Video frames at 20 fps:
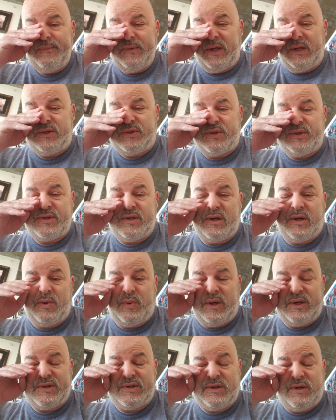It's just a
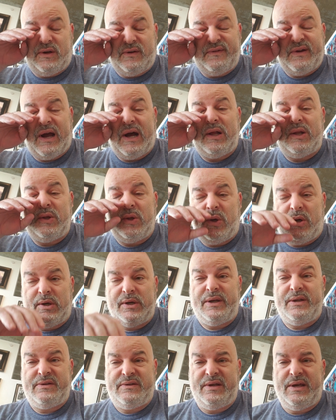question of how
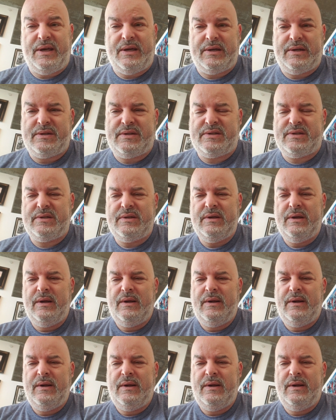long it takes.